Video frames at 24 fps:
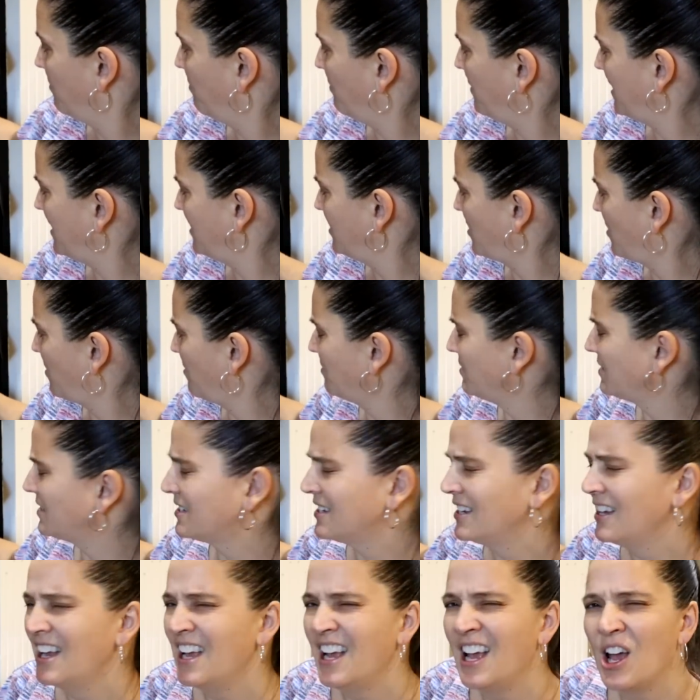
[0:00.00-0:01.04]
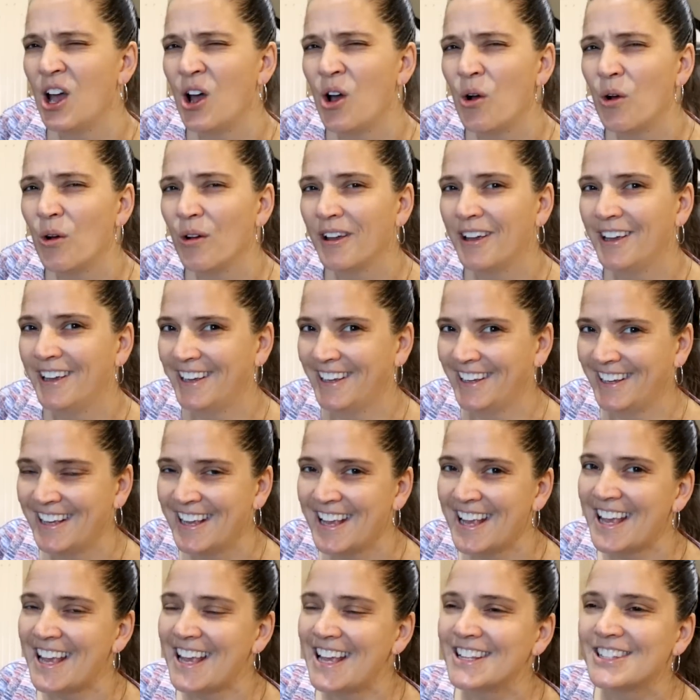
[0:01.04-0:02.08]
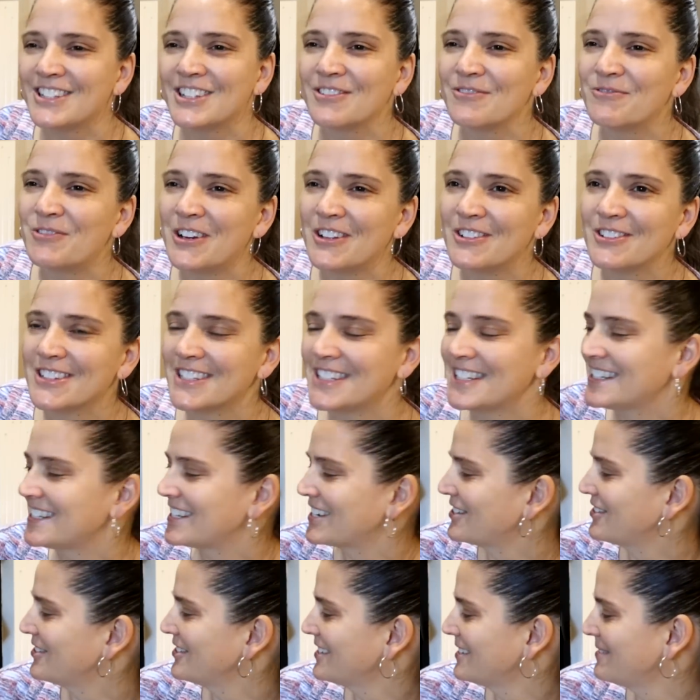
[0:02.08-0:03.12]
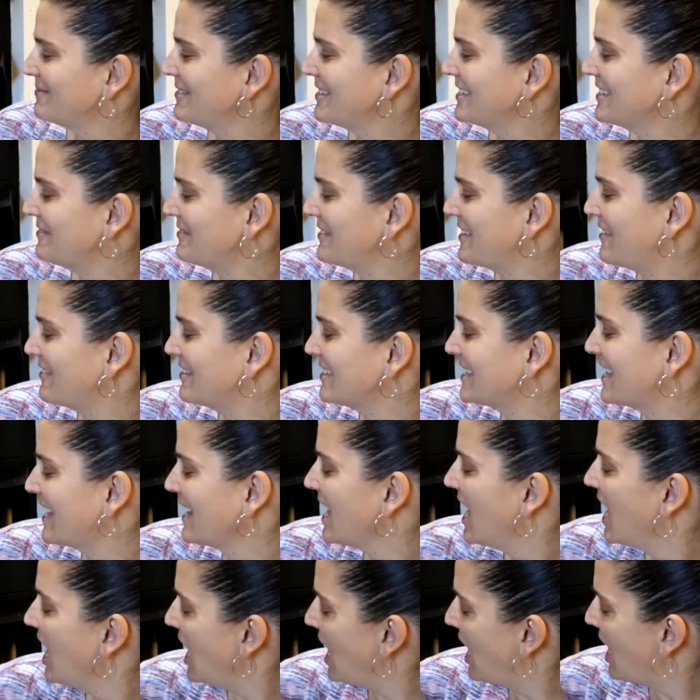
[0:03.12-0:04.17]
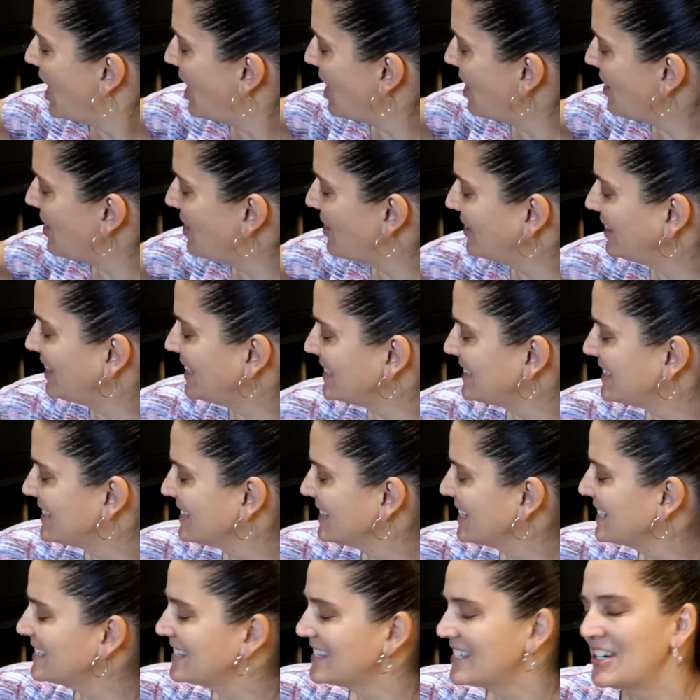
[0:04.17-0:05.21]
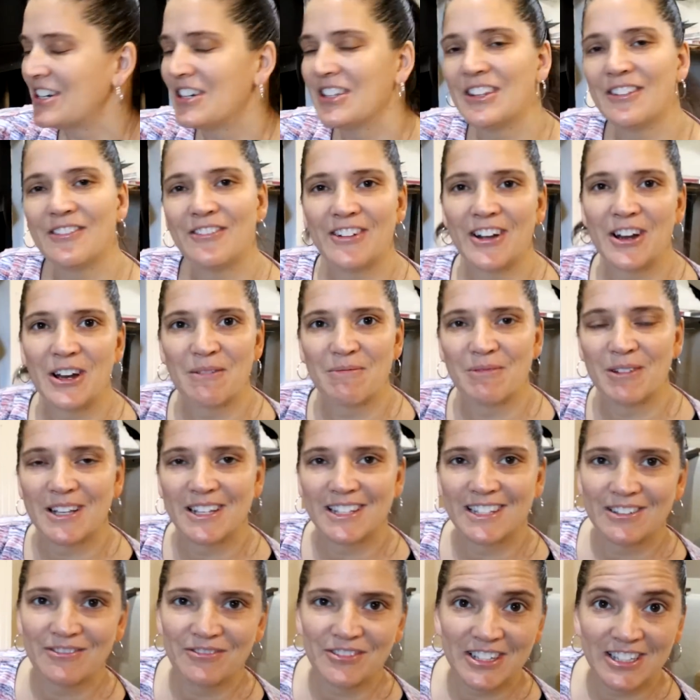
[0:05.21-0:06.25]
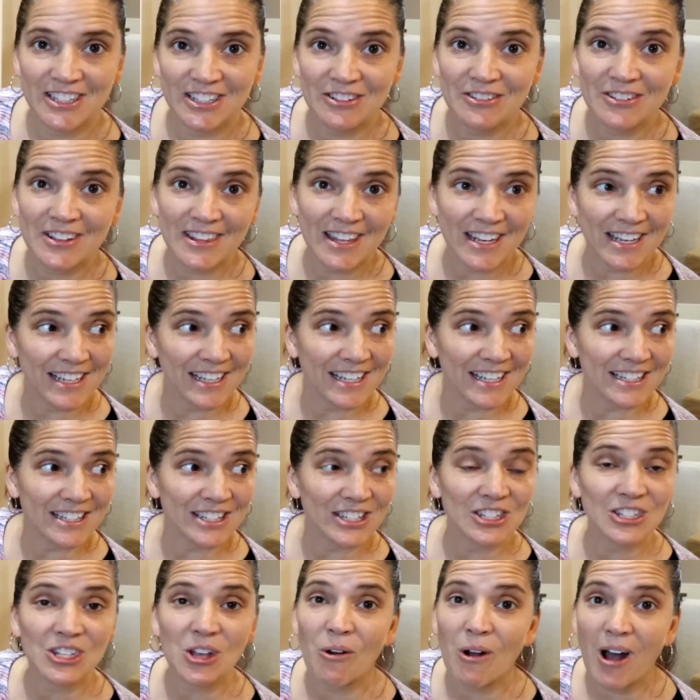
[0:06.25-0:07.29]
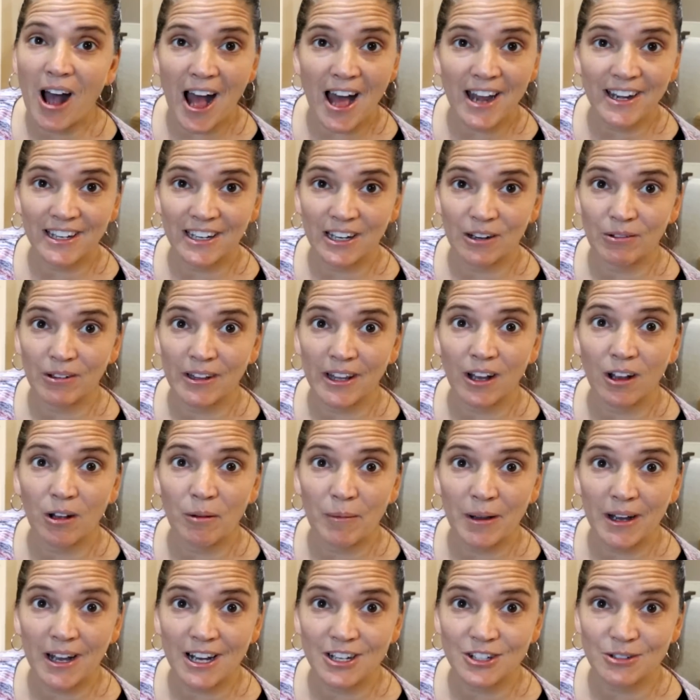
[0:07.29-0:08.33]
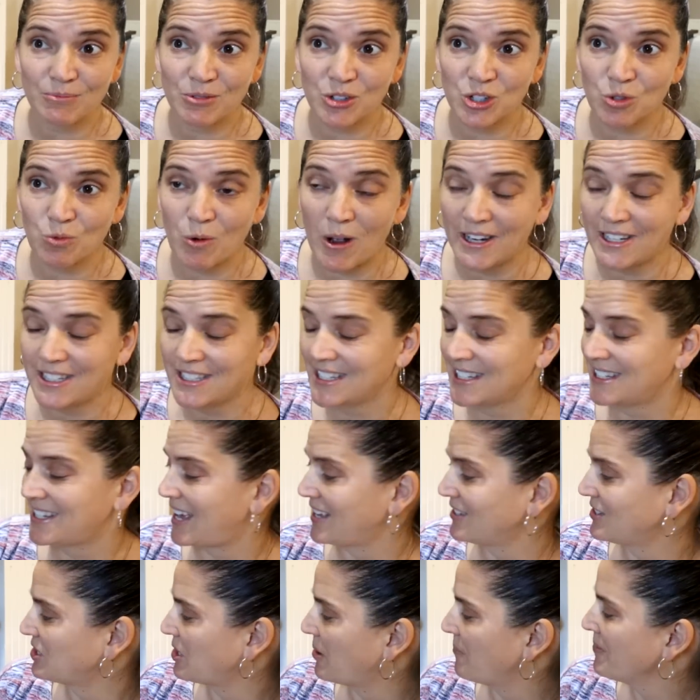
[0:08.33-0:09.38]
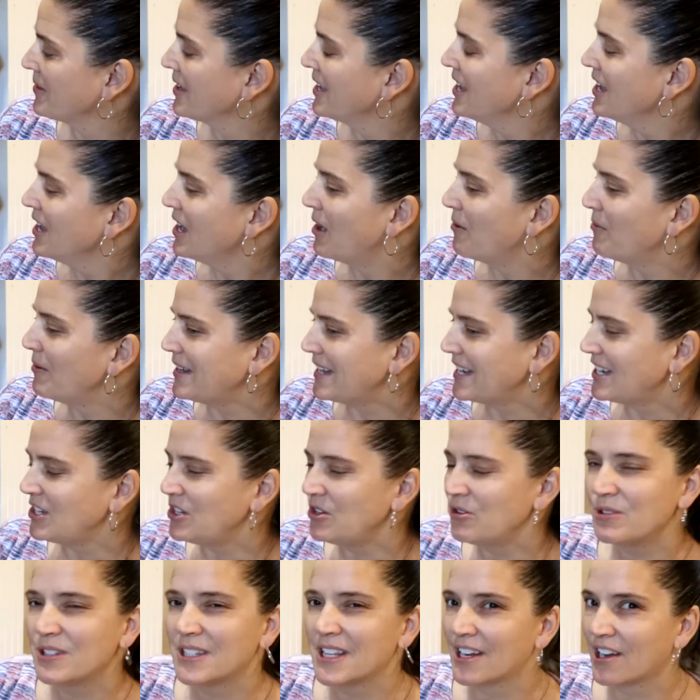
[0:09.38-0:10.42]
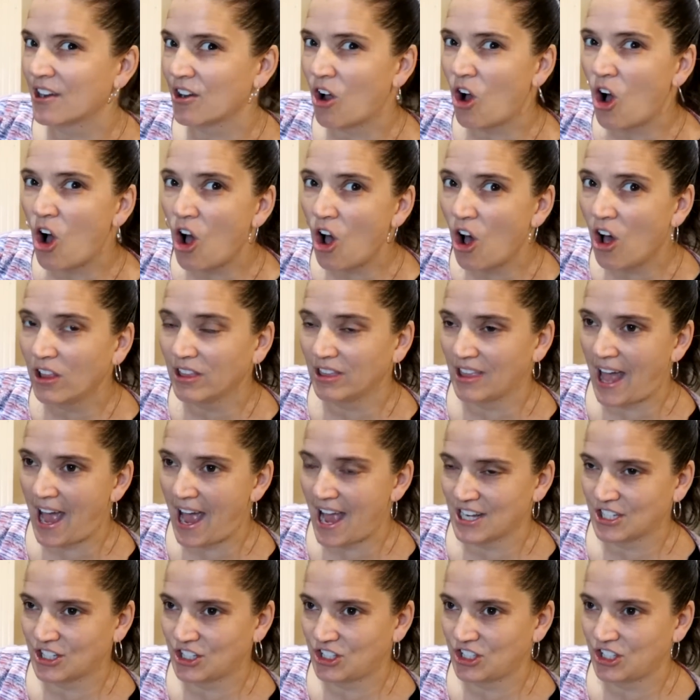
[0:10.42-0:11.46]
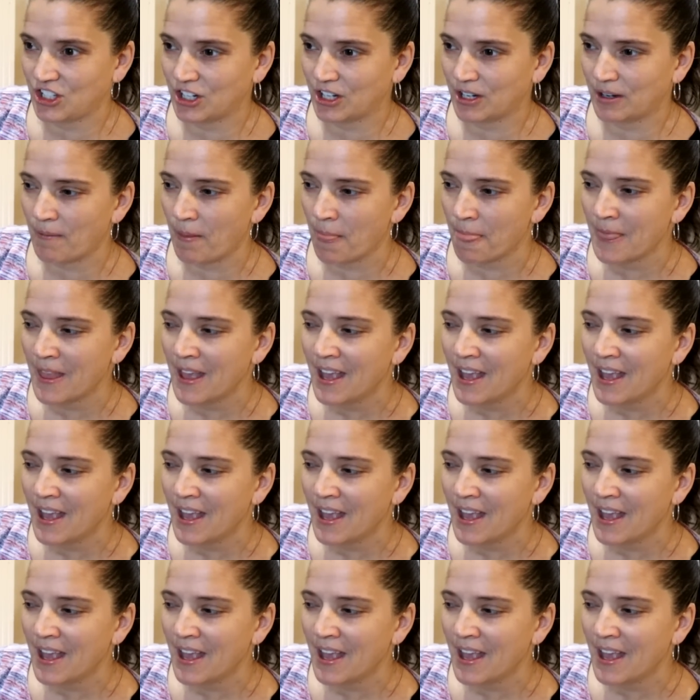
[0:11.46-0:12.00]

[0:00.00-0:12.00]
We don't. It's one of those things at Christmas, we always like, oh, let's start the fireplace, and we do it, and then it gets so hot in here, we're like, oh my gosh, I'm sweating to death. So we didn't use it at all last year.